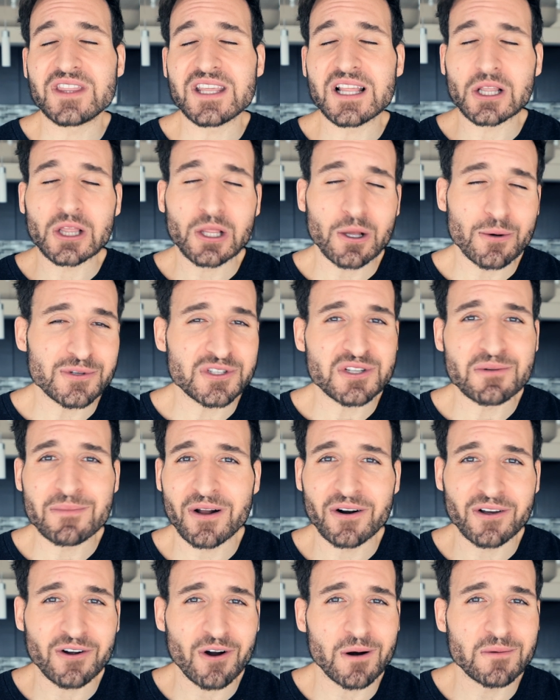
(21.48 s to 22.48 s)
the lowest
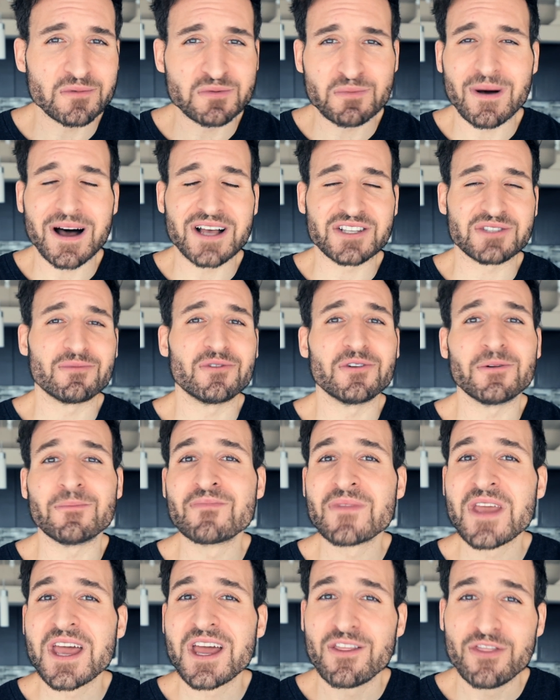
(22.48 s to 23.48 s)
amount of carbs
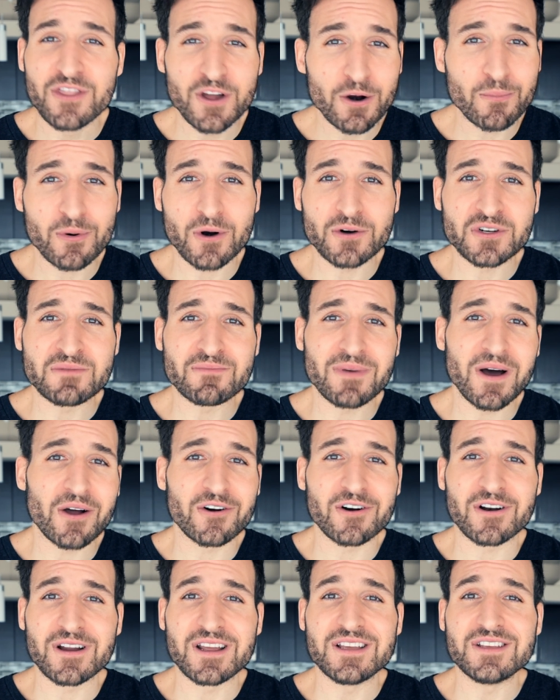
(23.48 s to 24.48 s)
possible, their protein
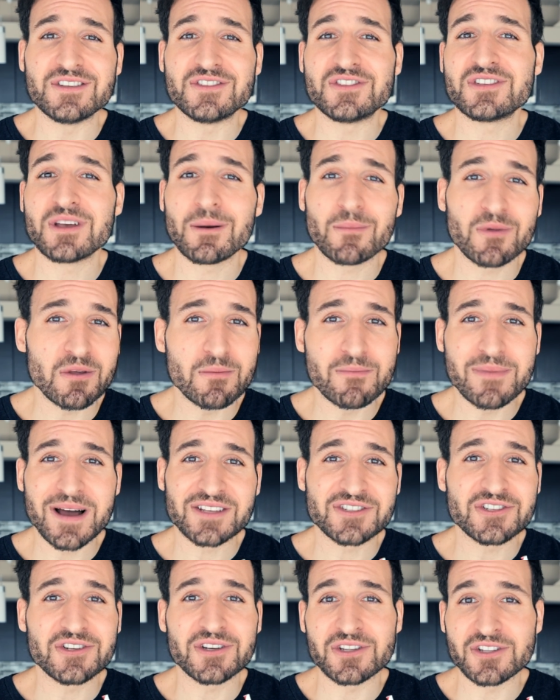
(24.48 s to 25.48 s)
powder is some of the
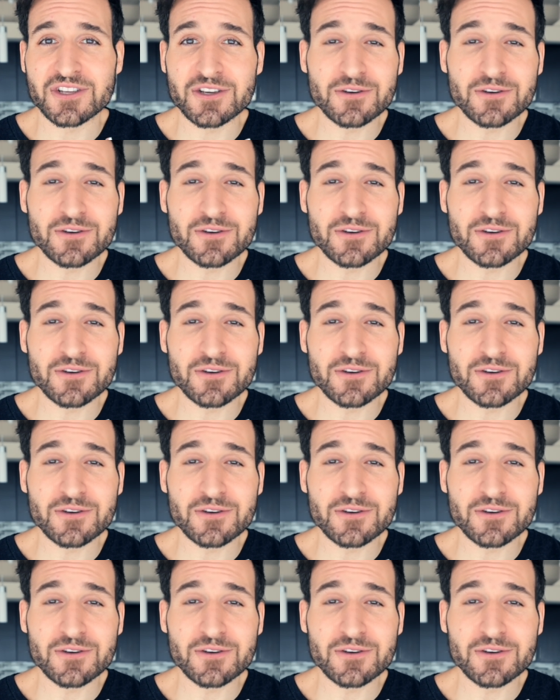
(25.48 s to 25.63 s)
best you can